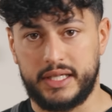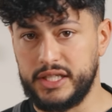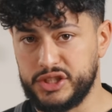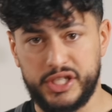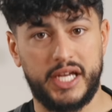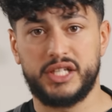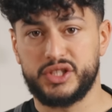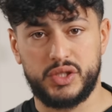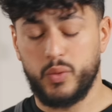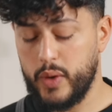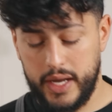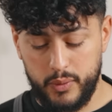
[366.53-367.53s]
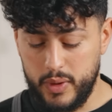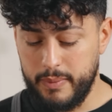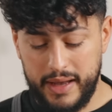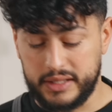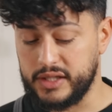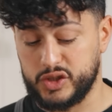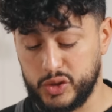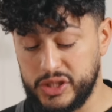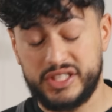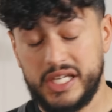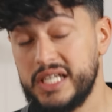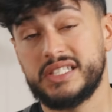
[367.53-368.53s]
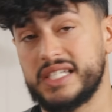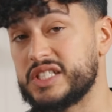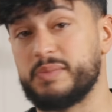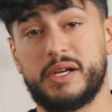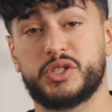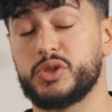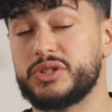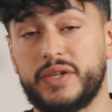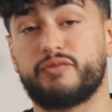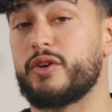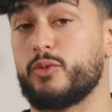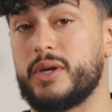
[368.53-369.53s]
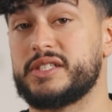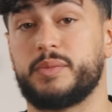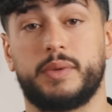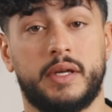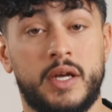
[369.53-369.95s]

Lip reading: he changed the way we make this. So this is a special, different recipe.